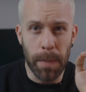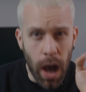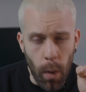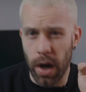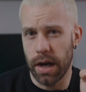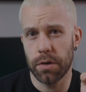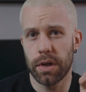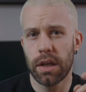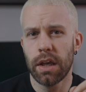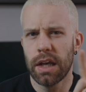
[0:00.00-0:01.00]
power
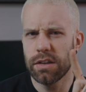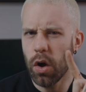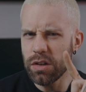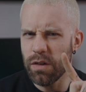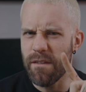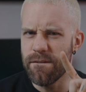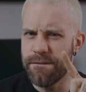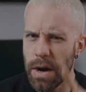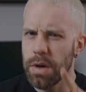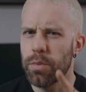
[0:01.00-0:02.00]
hungry. It's also
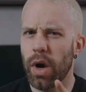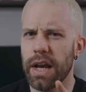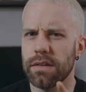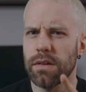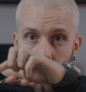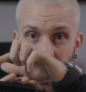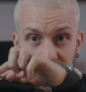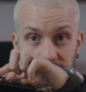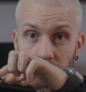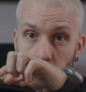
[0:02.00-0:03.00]
very bright.
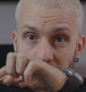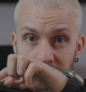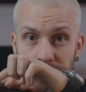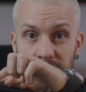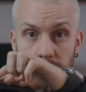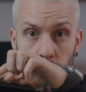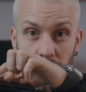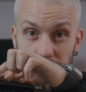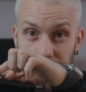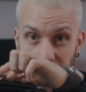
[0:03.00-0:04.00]
Right now I have it at
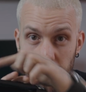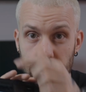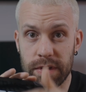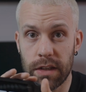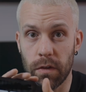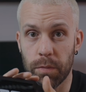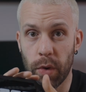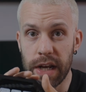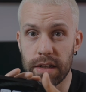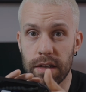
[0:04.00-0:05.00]
around 5% of
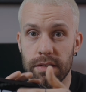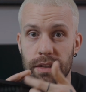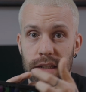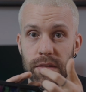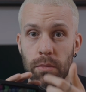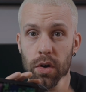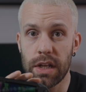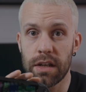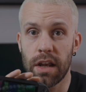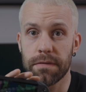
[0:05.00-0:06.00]
brightness, and that's more
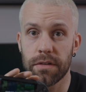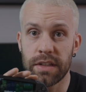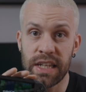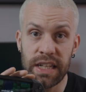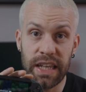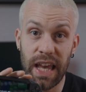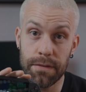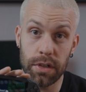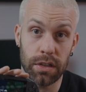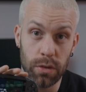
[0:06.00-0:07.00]
than enough for nearly
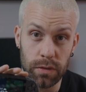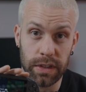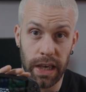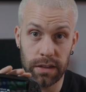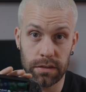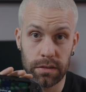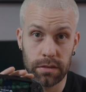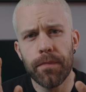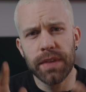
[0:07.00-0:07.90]
every use case.